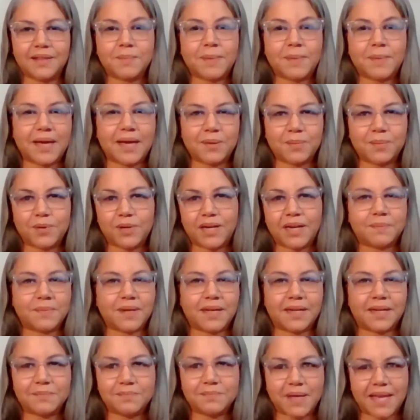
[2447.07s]
in the Bible,
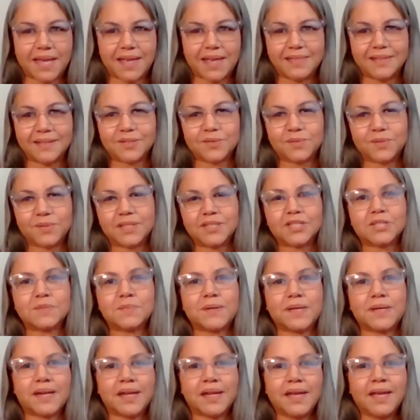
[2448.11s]
and I'm not making this
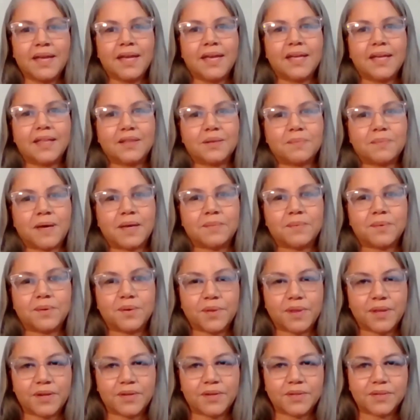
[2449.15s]
religious, but in the
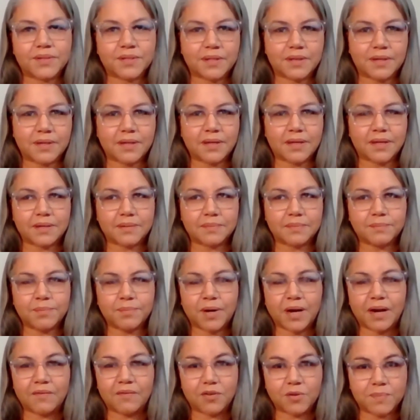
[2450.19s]
Bible, there's
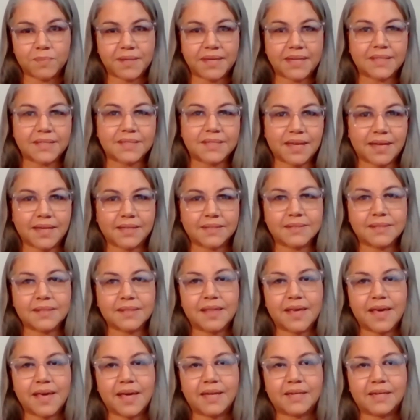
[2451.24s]
a proverb that
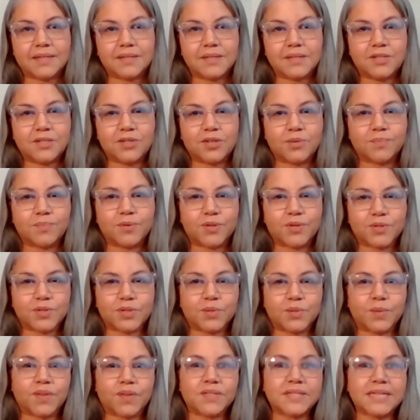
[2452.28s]
says that to the
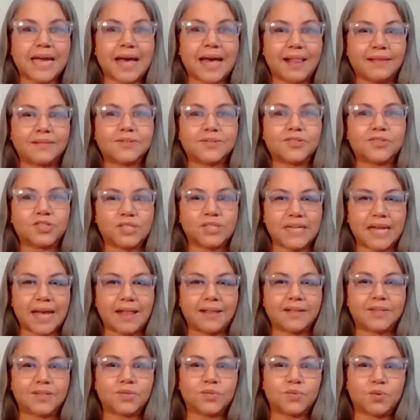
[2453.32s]
person with talents, their
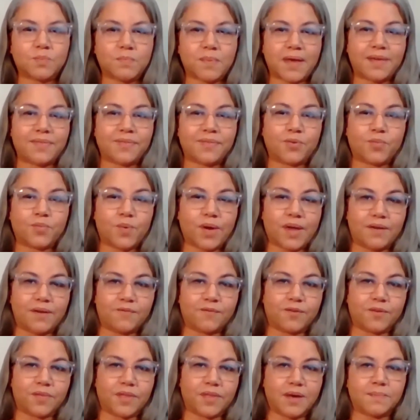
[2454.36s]
talents will make their
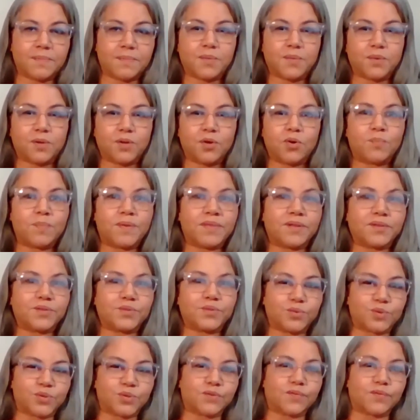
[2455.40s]
way for them. They will open
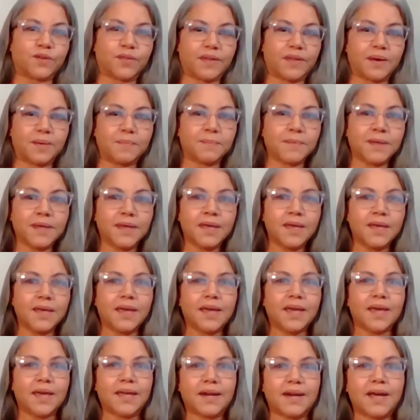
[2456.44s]
the doors for them.
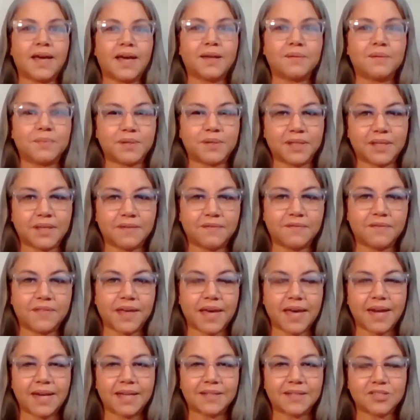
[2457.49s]
And I
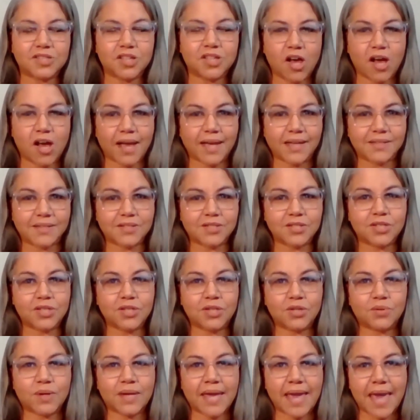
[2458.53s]
believe that as long
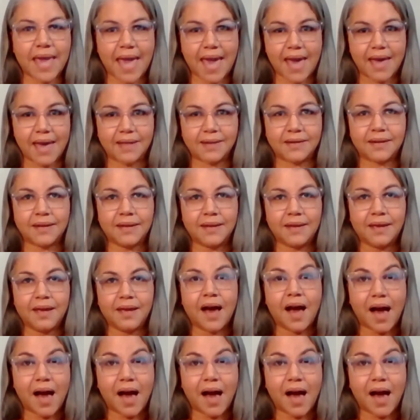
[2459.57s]
as you can